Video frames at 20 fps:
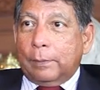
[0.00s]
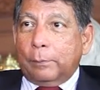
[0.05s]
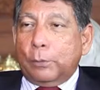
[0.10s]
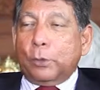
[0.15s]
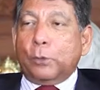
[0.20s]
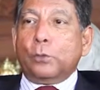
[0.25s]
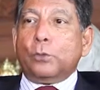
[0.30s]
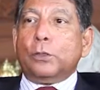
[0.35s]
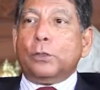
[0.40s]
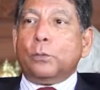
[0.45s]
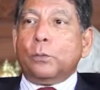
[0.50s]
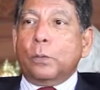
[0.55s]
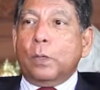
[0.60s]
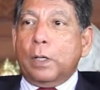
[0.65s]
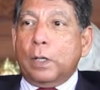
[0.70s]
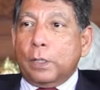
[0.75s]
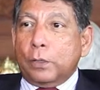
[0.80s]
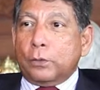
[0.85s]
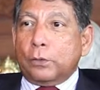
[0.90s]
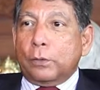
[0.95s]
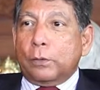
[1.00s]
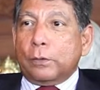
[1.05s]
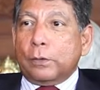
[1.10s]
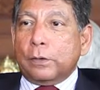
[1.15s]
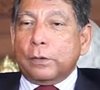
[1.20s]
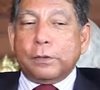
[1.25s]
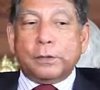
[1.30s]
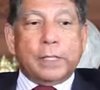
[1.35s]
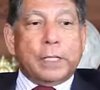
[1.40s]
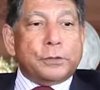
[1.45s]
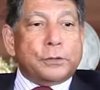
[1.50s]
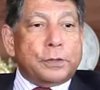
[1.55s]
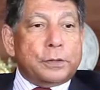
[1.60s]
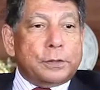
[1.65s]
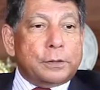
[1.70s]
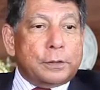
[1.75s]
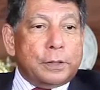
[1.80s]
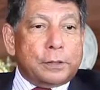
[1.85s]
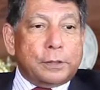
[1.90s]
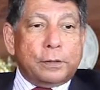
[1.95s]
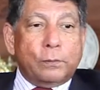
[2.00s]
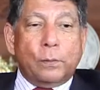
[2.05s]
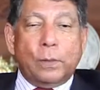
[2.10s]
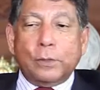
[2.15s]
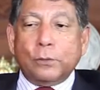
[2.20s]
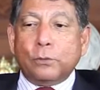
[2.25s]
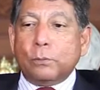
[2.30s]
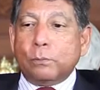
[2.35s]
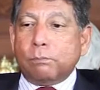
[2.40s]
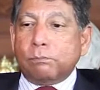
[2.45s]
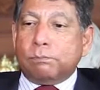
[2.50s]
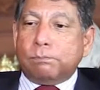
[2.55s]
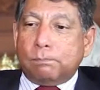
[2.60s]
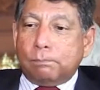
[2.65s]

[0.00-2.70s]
Because it works on a consensus, it doesn't want to,